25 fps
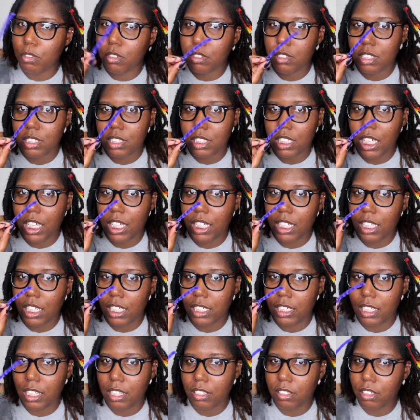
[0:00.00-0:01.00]
going to take
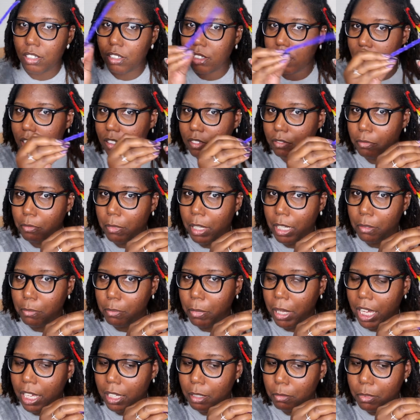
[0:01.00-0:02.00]
another of my
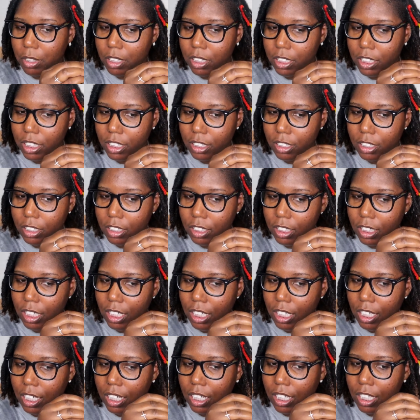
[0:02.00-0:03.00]
pipe cleaner
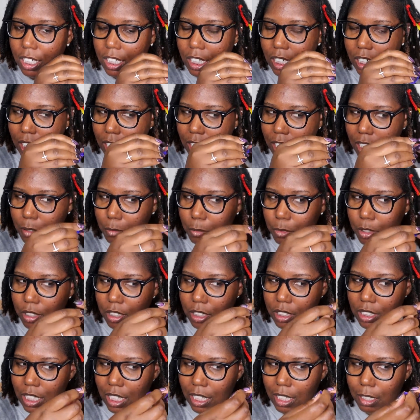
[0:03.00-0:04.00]
and I'm going
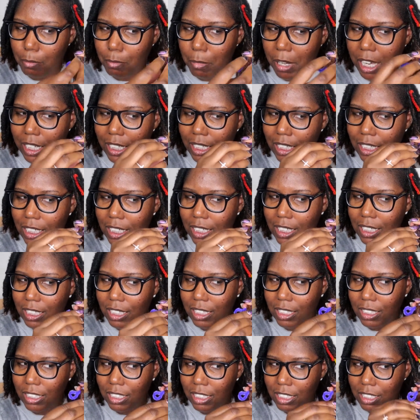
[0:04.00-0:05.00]
to take my
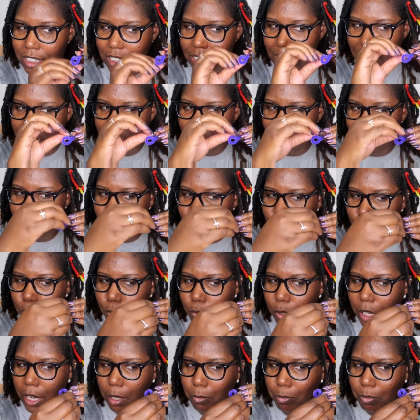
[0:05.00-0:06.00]
ends
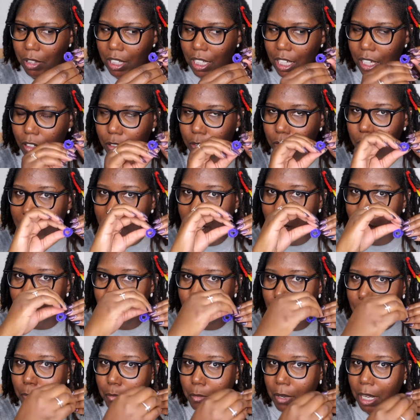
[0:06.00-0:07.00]
and wrap that
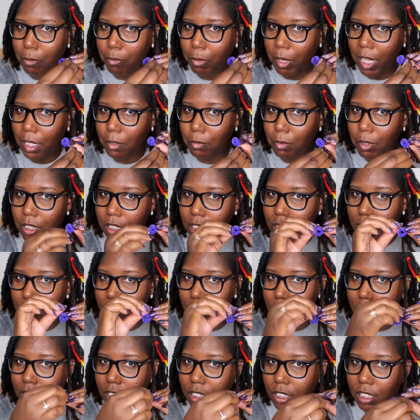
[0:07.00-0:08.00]
around my pipe
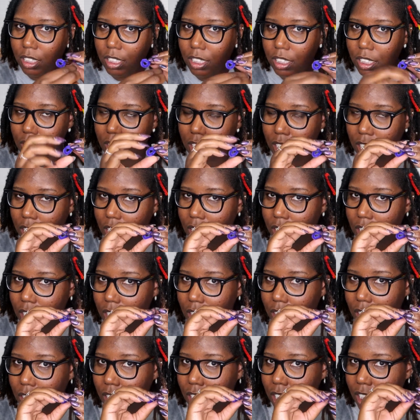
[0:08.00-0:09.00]
cleaner
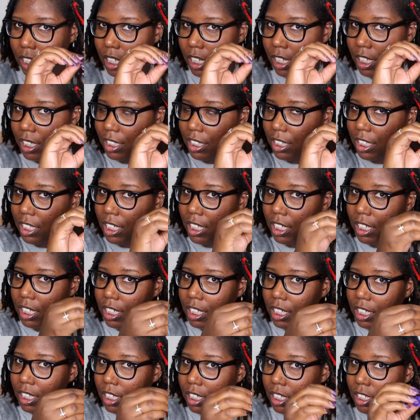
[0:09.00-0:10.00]
and
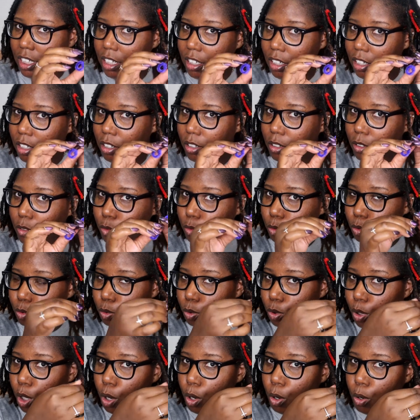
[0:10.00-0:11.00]
then
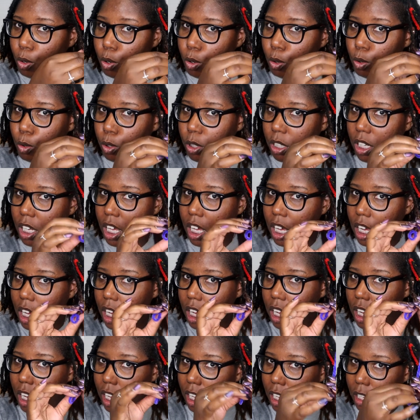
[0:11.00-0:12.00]
roll
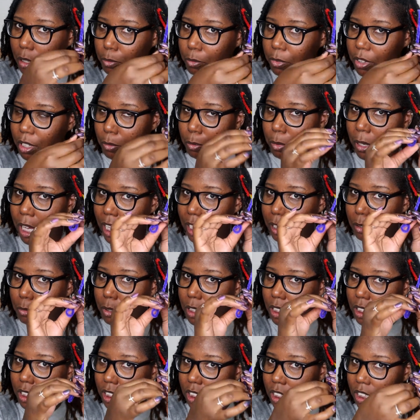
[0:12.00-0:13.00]
up the pipe
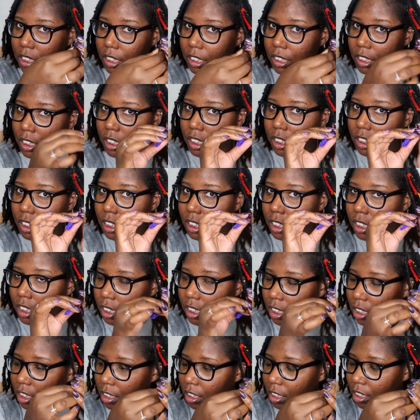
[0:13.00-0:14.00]
cleaner
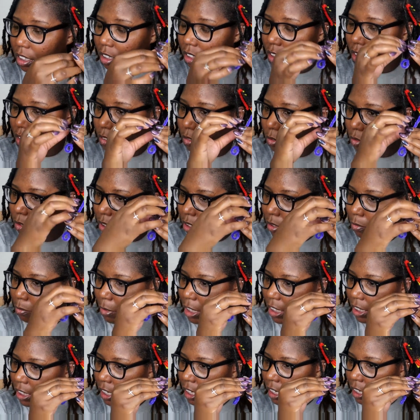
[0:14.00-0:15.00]
with
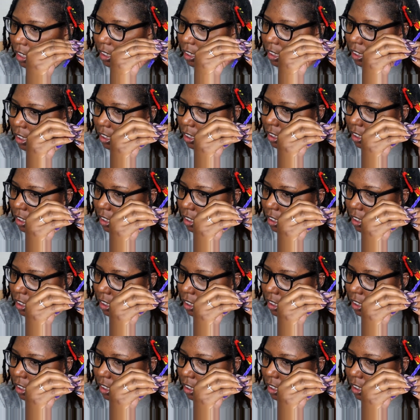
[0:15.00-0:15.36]
my lock.